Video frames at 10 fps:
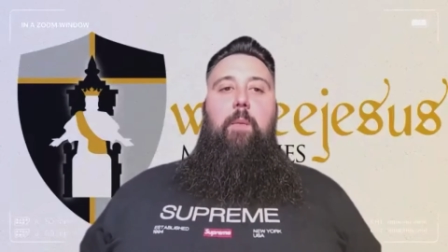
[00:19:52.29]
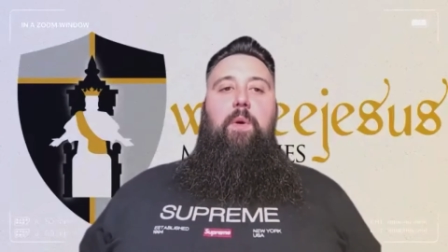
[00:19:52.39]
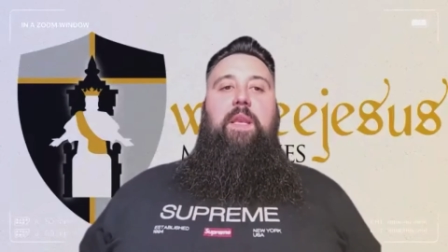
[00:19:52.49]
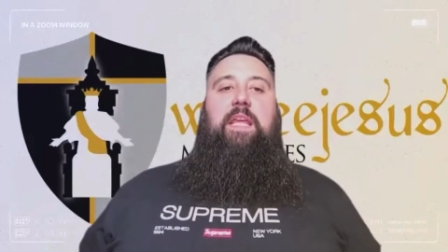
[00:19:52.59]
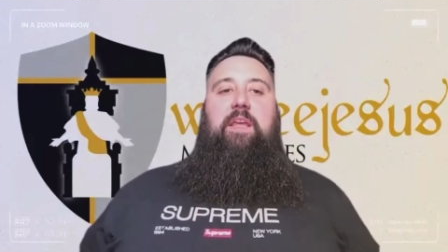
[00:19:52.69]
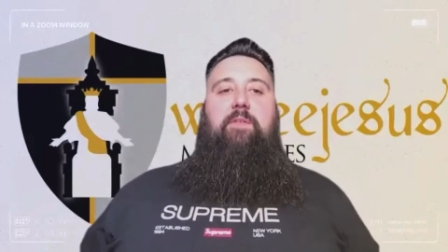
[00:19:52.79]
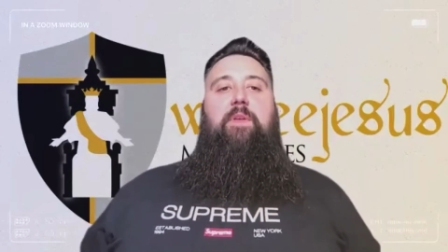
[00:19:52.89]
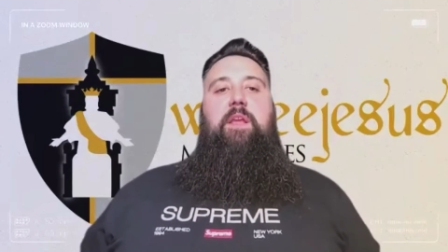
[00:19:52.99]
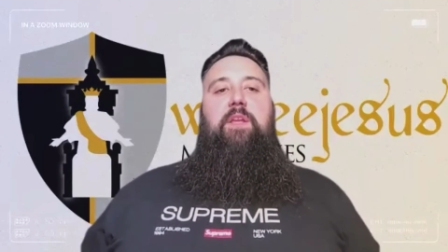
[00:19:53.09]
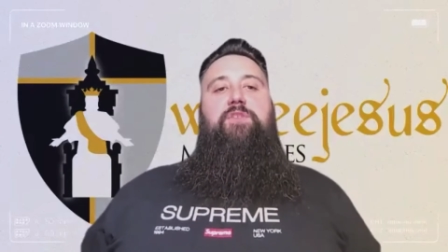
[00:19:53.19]
But
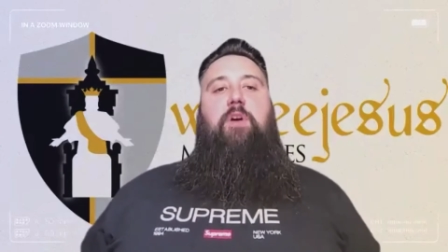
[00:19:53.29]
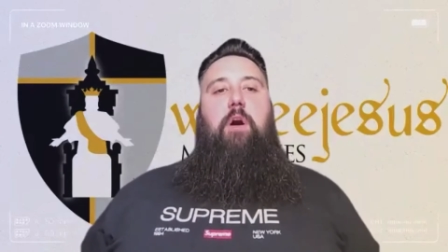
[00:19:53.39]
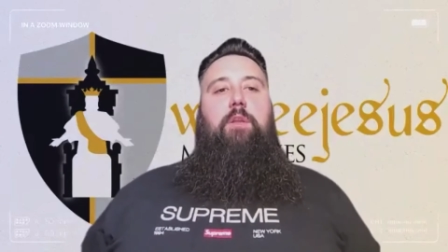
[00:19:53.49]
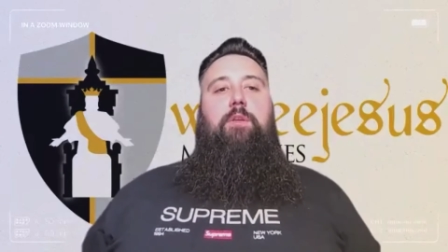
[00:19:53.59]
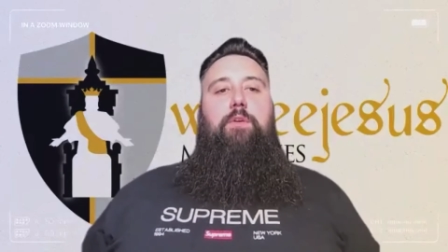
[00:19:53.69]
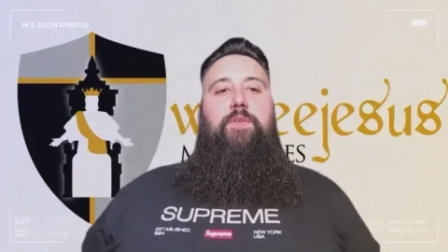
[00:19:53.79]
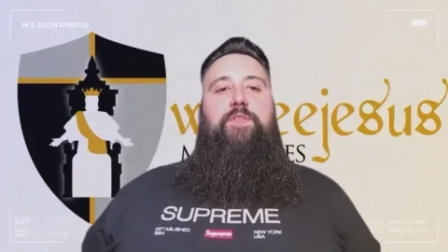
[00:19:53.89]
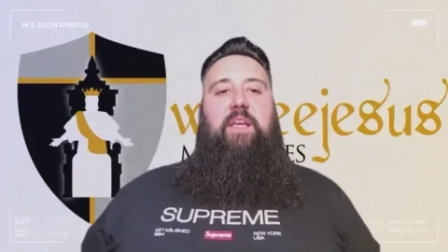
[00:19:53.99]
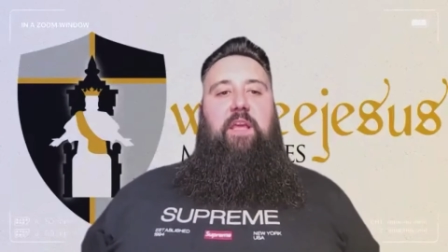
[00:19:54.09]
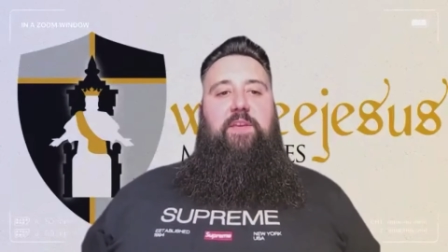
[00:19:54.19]
even in John
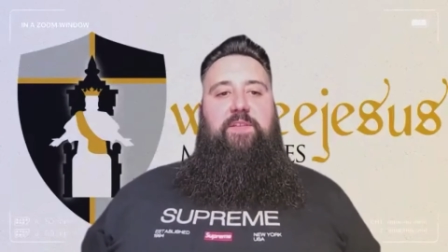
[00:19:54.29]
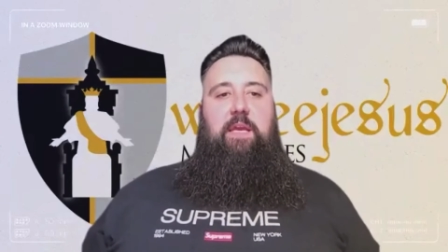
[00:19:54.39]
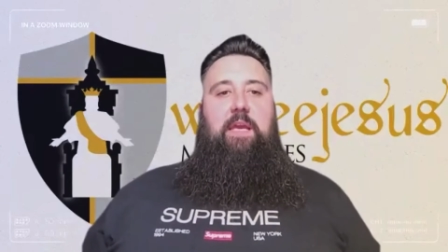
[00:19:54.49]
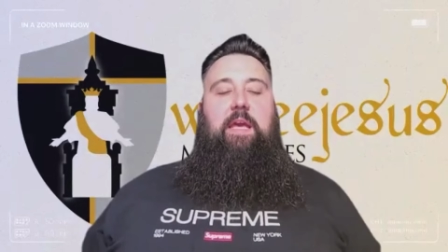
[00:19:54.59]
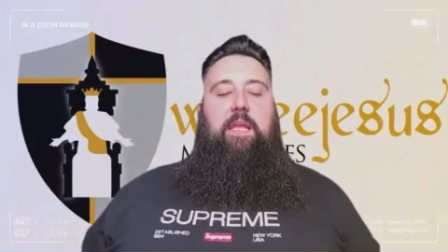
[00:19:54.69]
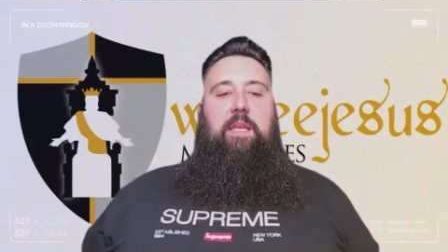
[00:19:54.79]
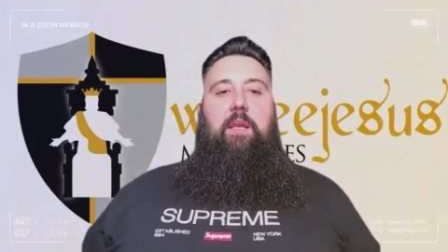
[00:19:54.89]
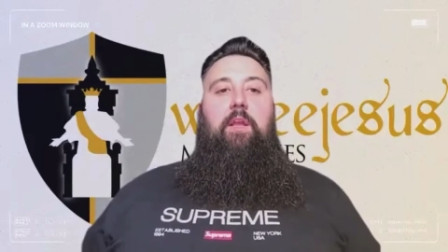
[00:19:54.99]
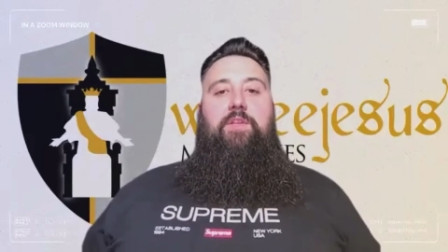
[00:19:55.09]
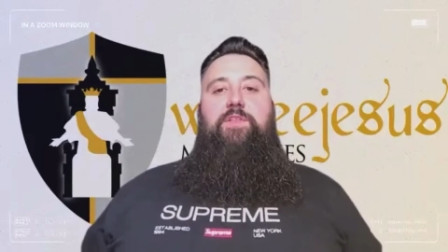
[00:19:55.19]
losing his head,
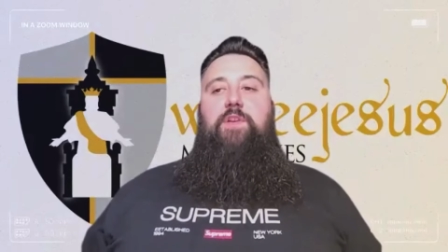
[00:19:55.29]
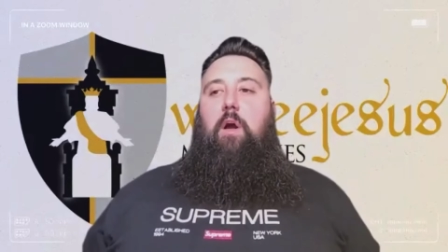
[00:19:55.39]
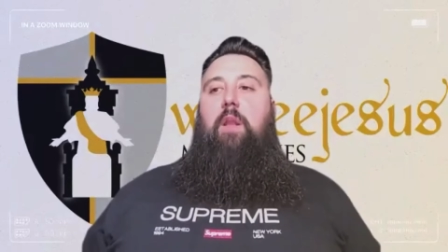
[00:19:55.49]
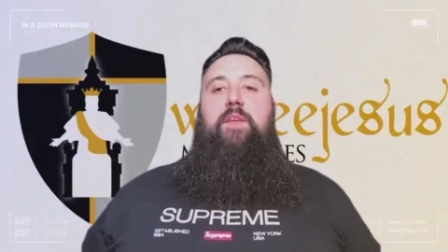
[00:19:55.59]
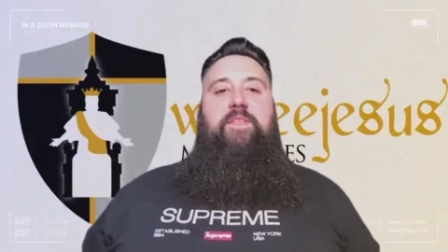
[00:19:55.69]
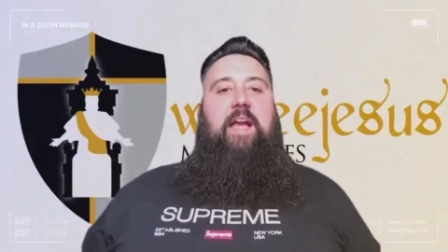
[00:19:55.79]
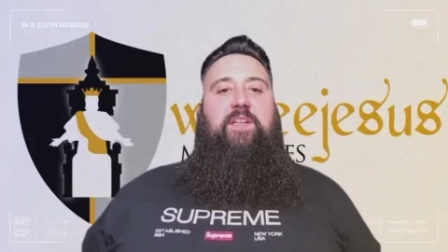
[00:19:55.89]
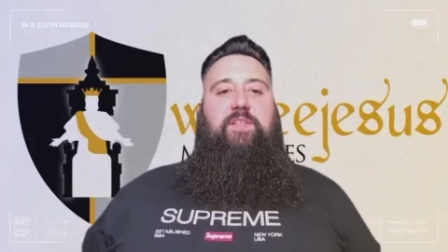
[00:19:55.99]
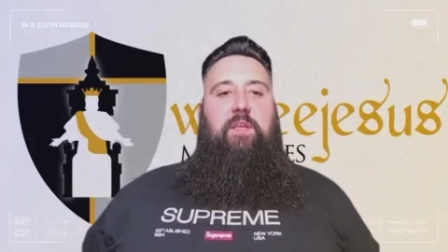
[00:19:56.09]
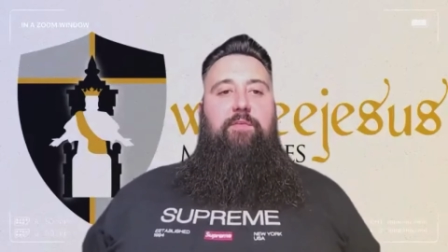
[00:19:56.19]
John is
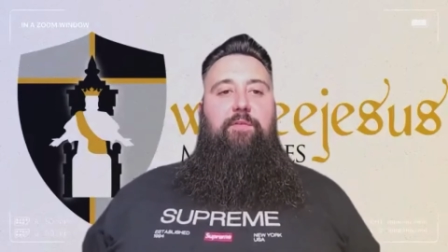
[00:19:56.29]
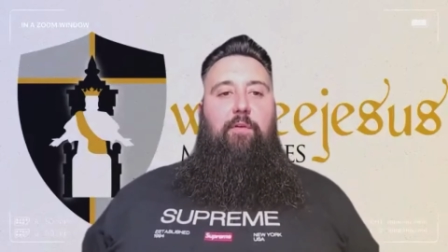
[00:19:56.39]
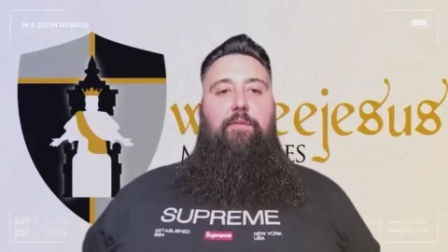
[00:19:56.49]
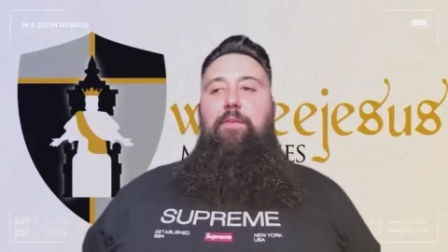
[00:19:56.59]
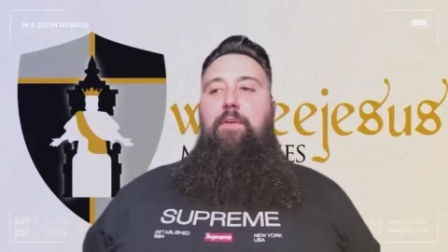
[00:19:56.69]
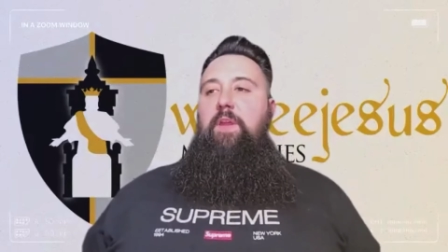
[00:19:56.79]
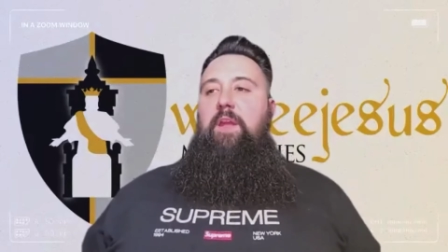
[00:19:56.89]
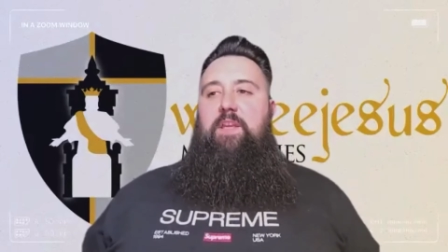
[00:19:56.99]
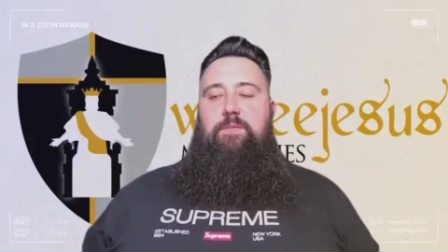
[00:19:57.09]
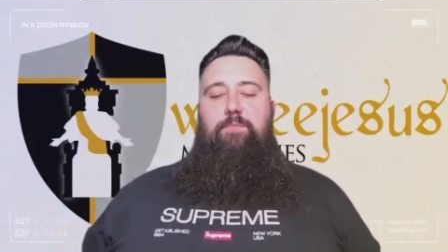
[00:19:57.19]
actually
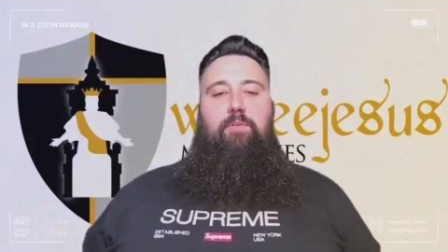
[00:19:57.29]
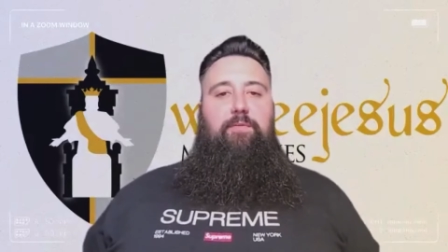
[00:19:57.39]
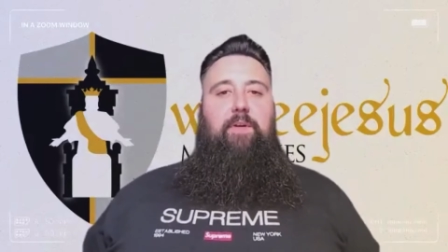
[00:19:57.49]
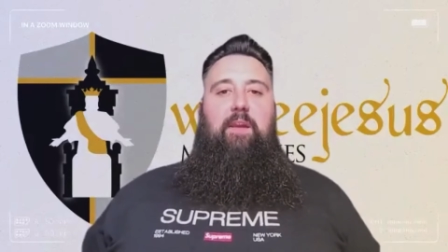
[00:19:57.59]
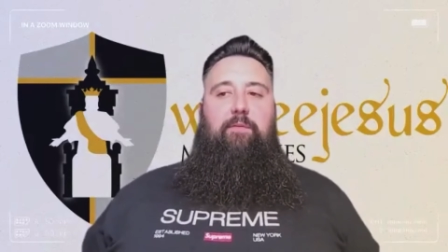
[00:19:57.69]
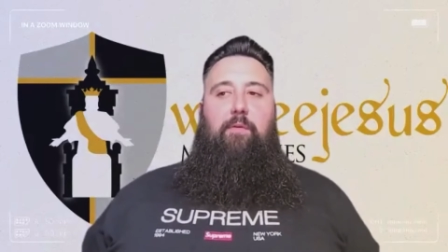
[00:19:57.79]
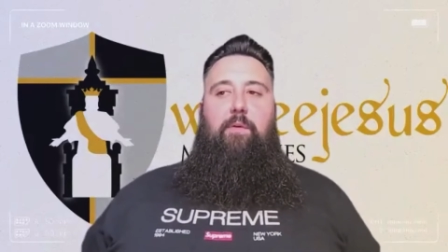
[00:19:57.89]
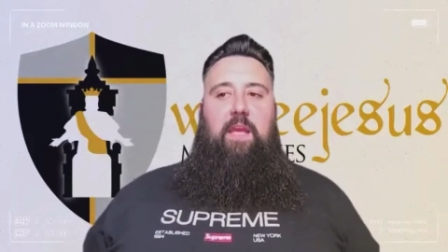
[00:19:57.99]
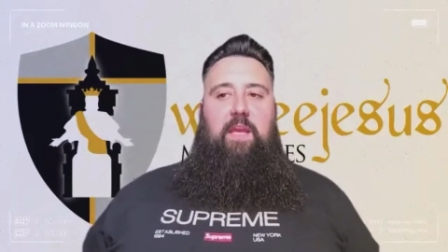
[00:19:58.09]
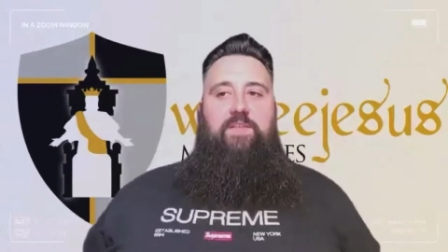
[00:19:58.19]
fulfilling his prophetic
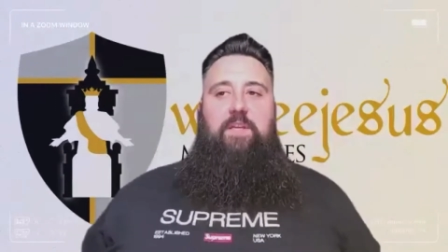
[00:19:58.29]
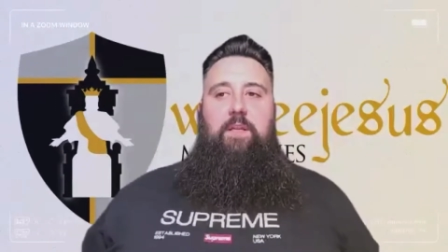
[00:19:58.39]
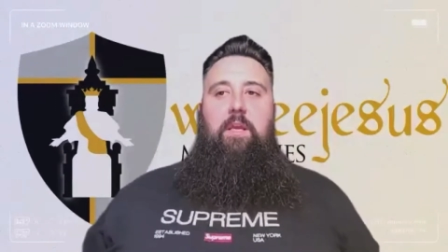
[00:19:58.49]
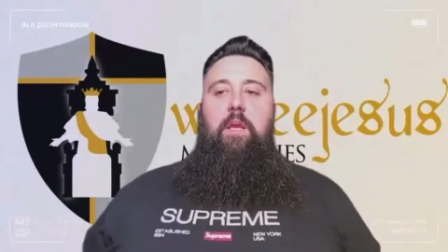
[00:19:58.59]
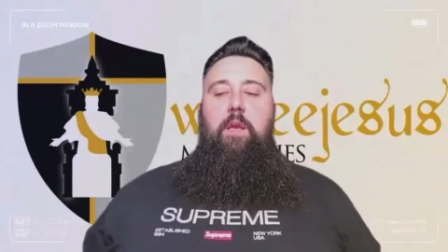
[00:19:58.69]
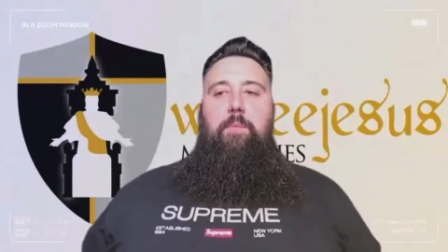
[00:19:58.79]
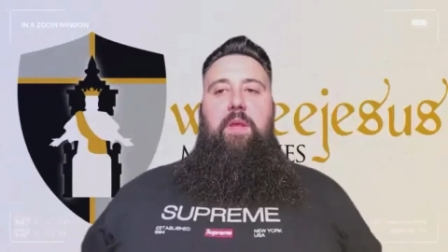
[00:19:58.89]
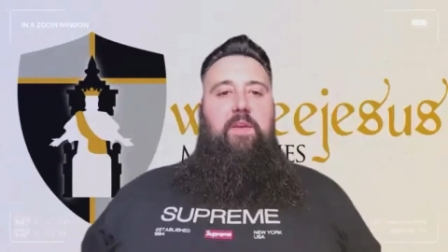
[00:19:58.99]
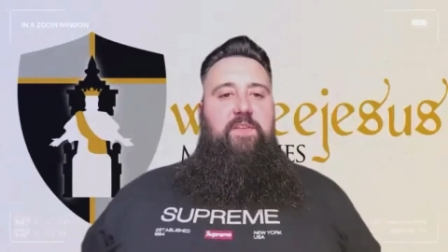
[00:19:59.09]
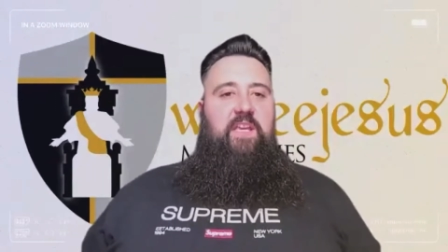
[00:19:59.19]
vocation
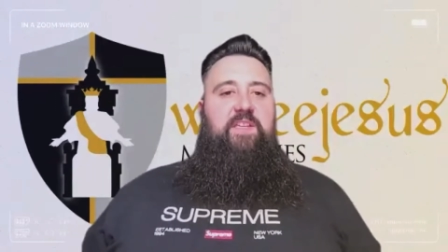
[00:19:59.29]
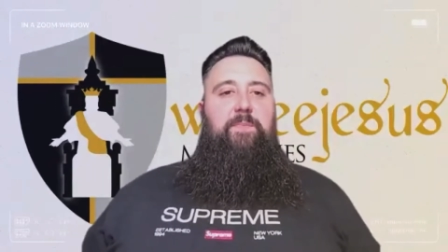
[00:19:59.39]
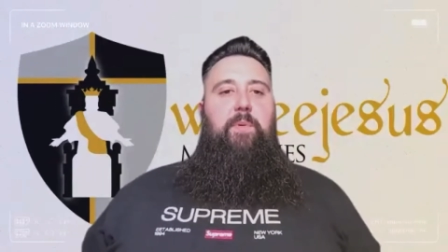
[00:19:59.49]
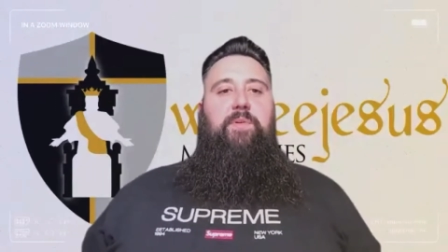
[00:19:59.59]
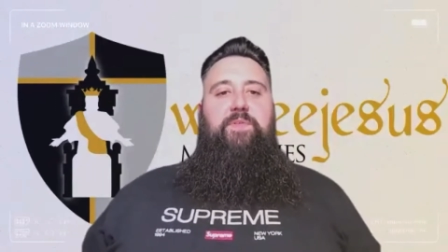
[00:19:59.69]
because he's supposed to